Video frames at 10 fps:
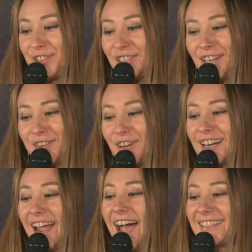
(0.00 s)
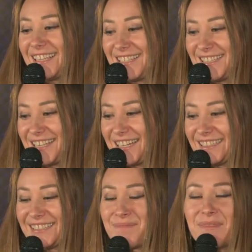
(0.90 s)
one, so I will not
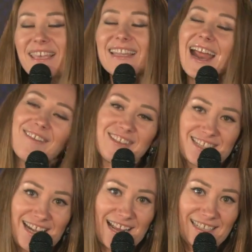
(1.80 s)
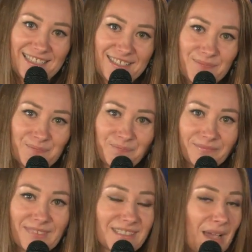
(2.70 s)
put one more. What is the